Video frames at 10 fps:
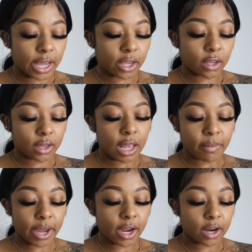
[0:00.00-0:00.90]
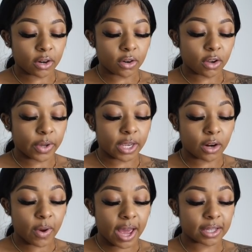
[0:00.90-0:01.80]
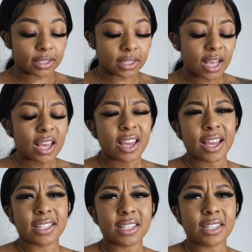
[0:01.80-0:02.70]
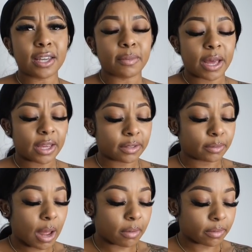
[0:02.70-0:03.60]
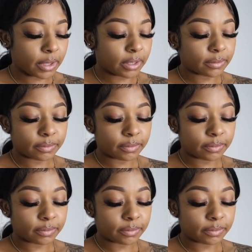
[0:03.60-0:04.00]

like let my hair grow and get a wax. Is this T M I? Probably.